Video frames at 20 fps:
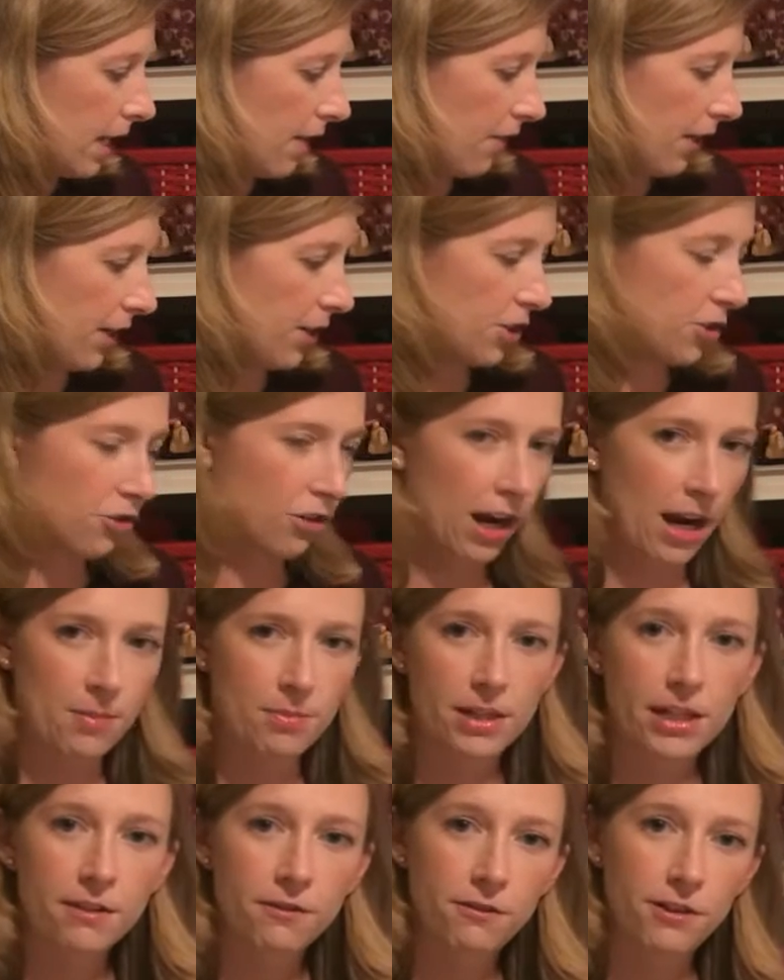They
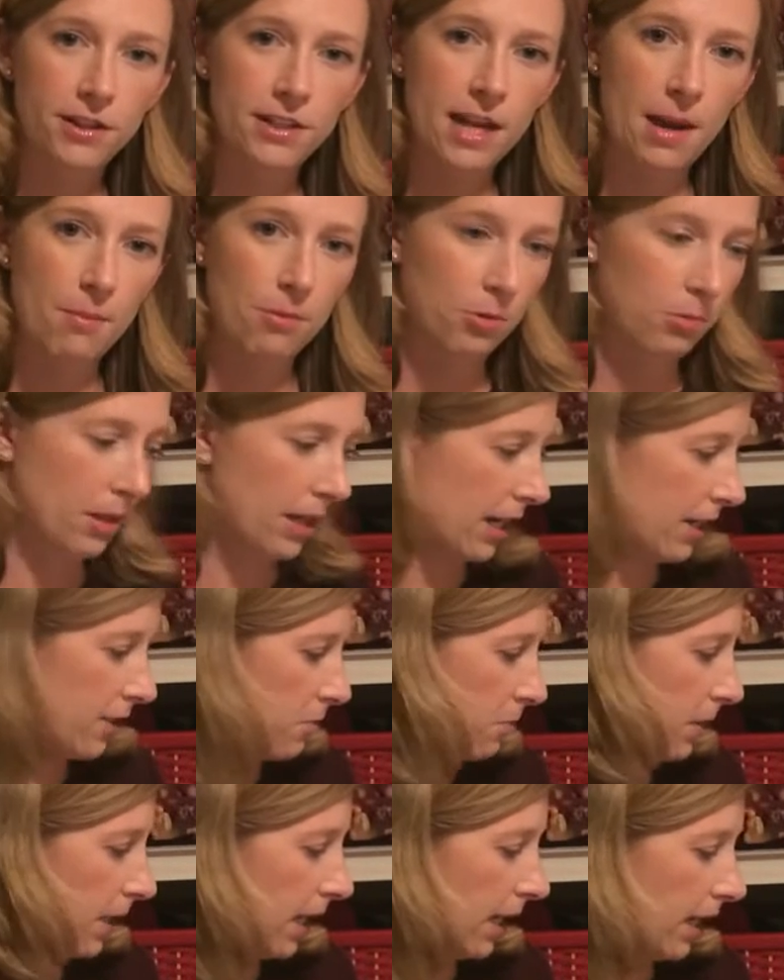described infant temperament as
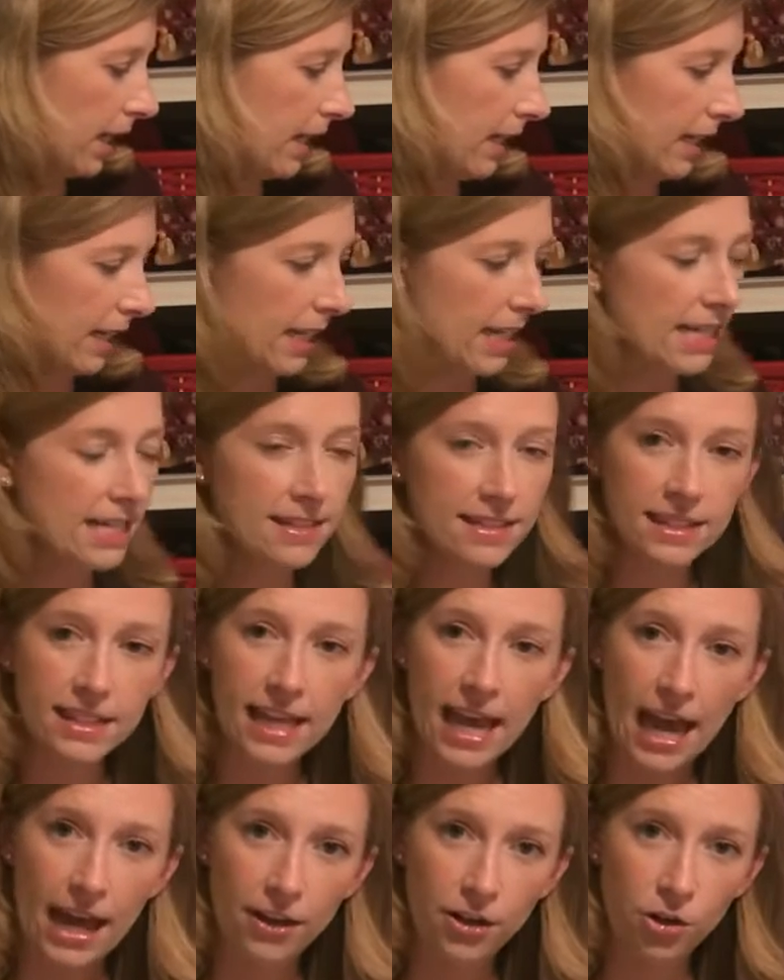being in an easy
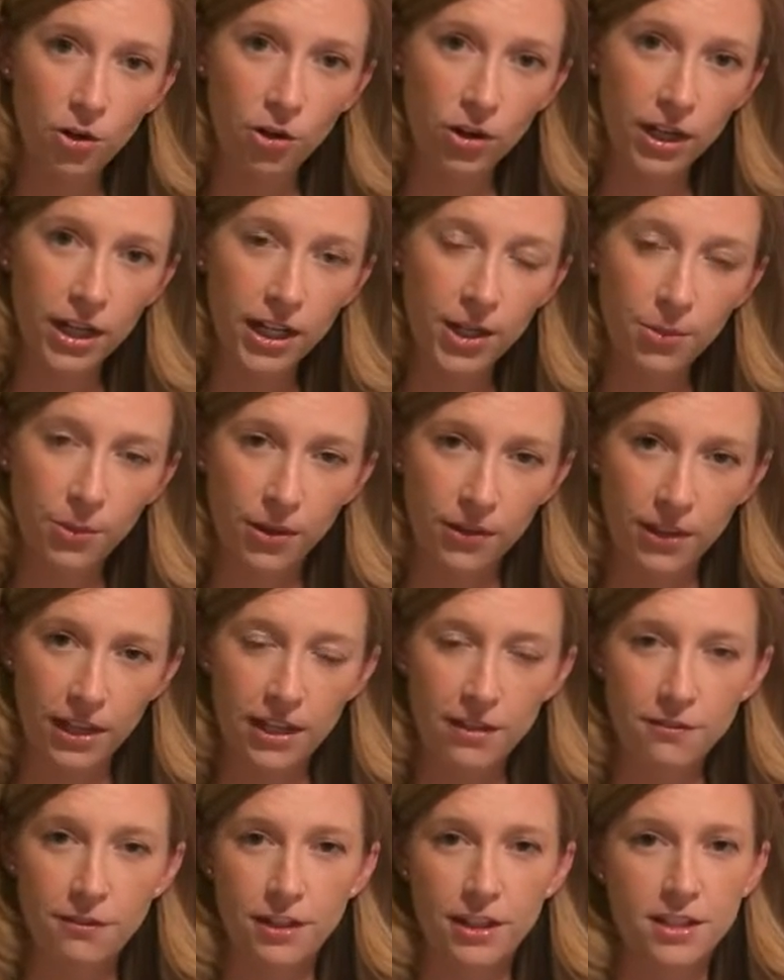category, where the
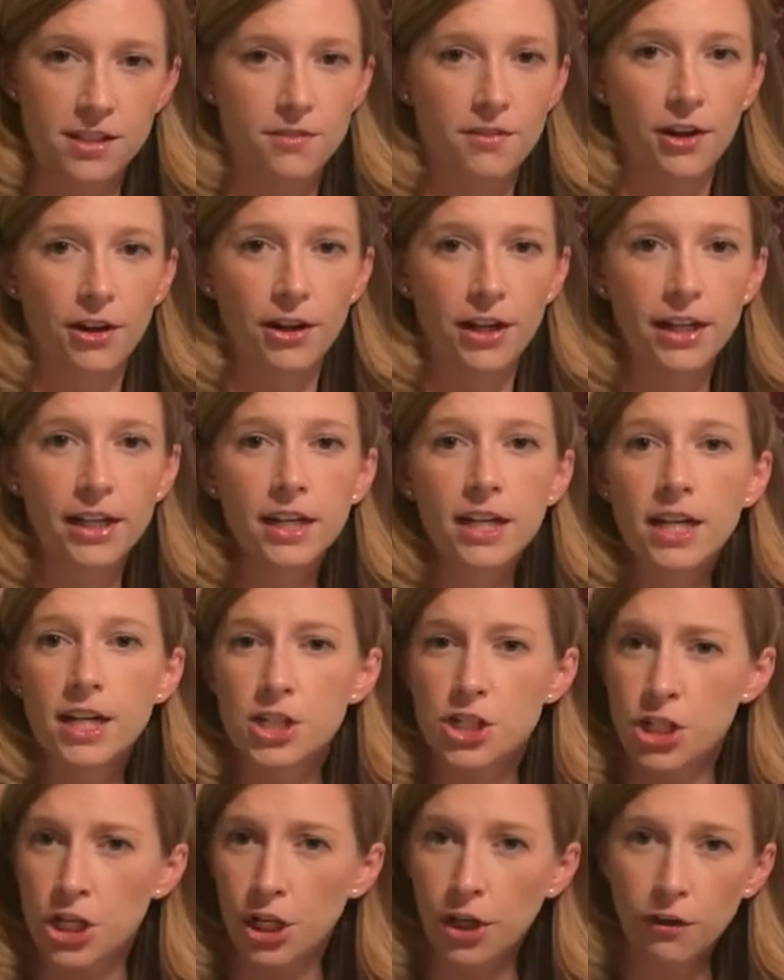infant is very
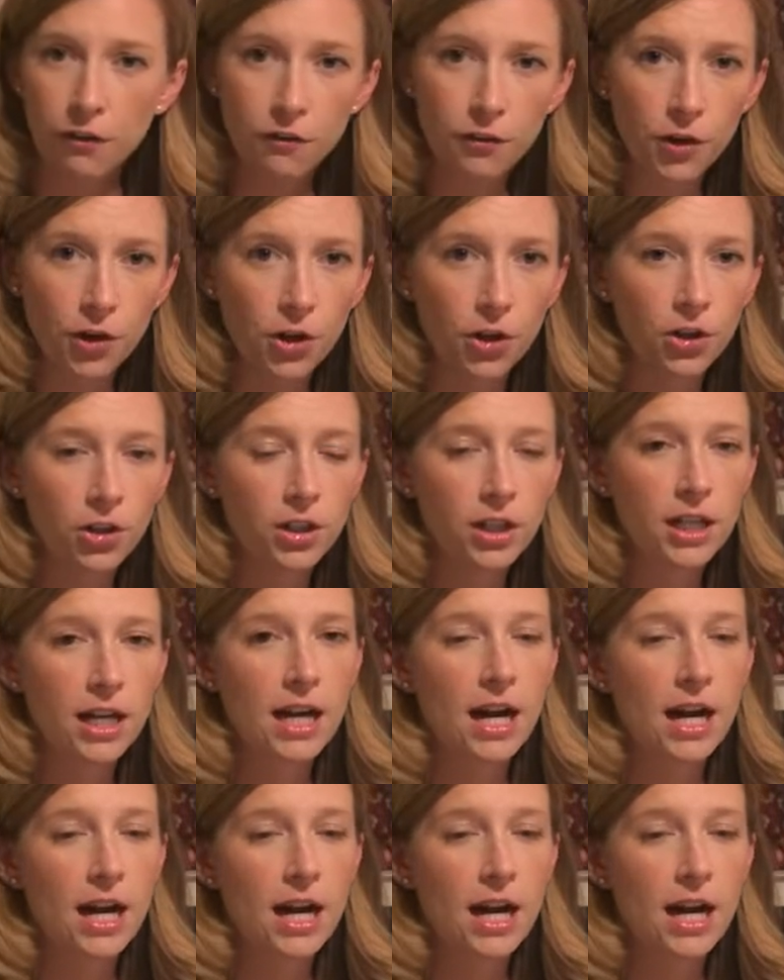cheerful,